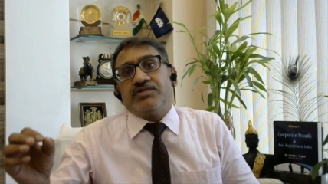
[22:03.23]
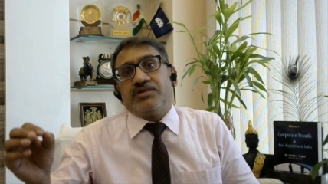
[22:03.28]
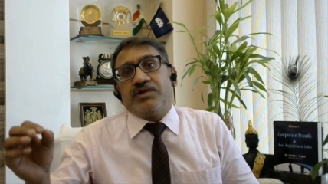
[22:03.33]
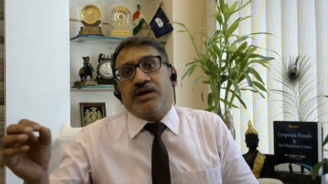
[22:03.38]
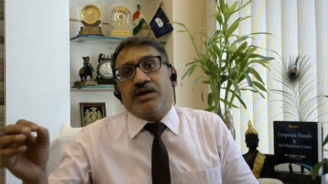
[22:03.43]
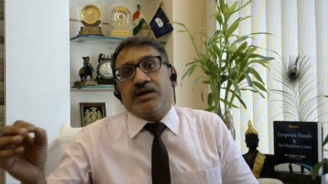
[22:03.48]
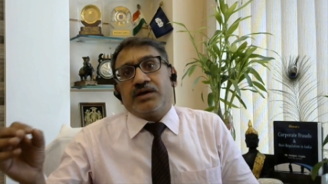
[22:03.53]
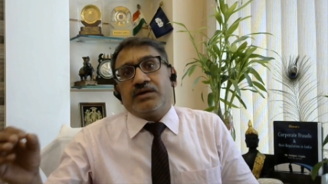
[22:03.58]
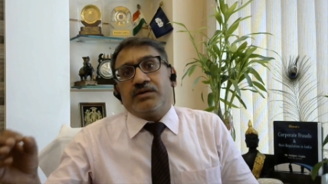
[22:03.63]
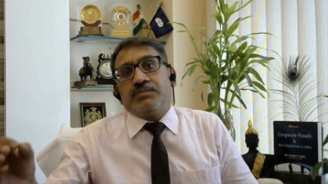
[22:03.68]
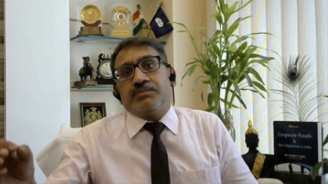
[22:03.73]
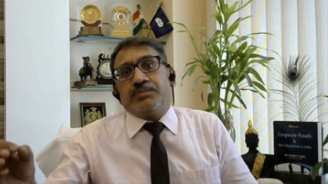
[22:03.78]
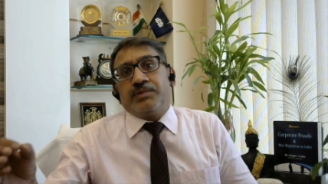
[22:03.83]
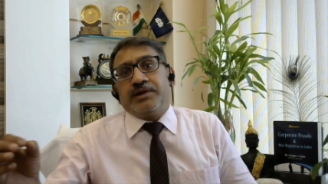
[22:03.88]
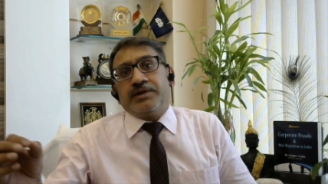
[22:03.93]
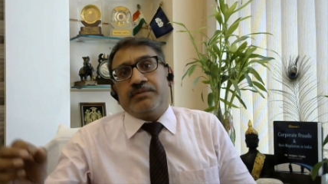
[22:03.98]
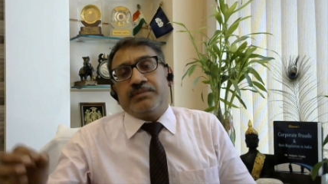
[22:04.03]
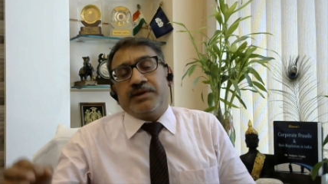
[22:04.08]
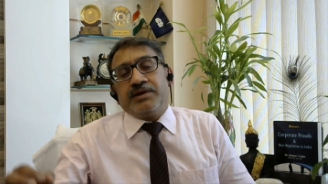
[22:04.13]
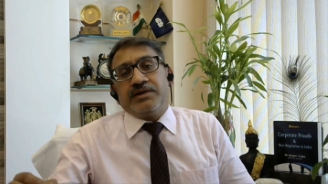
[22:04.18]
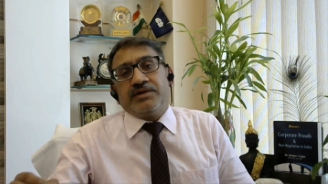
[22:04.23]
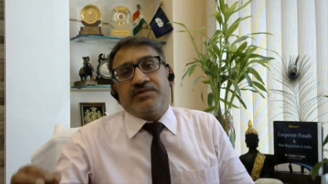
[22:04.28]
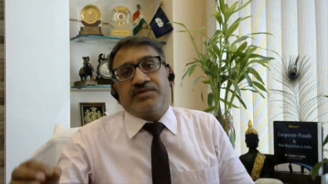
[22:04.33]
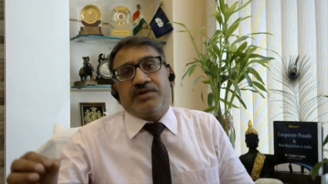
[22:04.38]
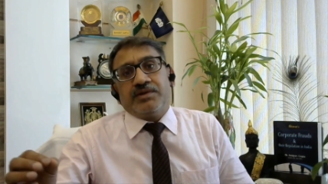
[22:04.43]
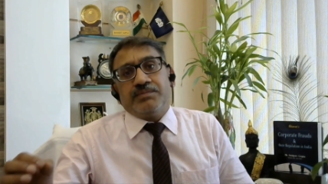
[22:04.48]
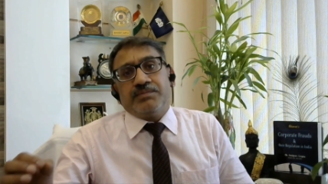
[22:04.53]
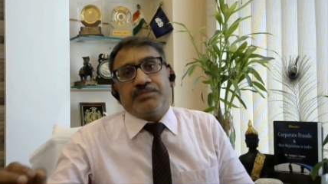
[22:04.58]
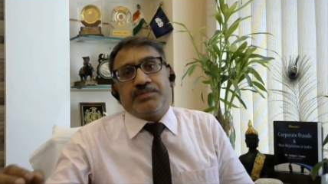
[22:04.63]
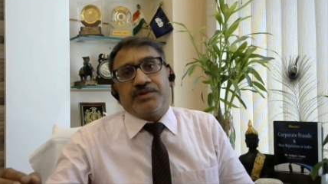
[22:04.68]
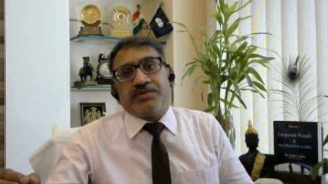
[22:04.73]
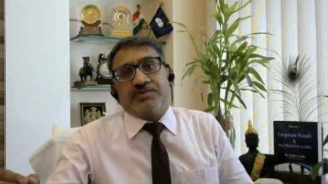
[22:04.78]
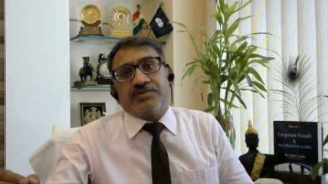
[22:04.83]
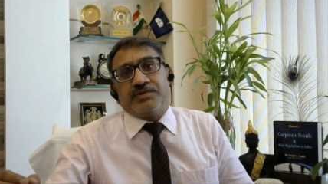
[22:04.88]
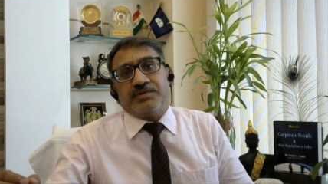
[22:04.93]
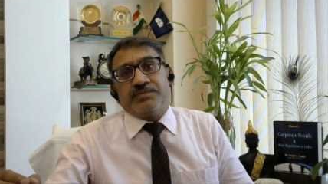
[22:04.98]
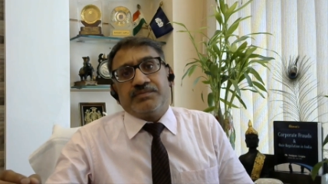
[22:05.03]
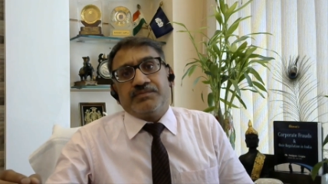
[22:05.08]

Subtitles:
are complied by a same person.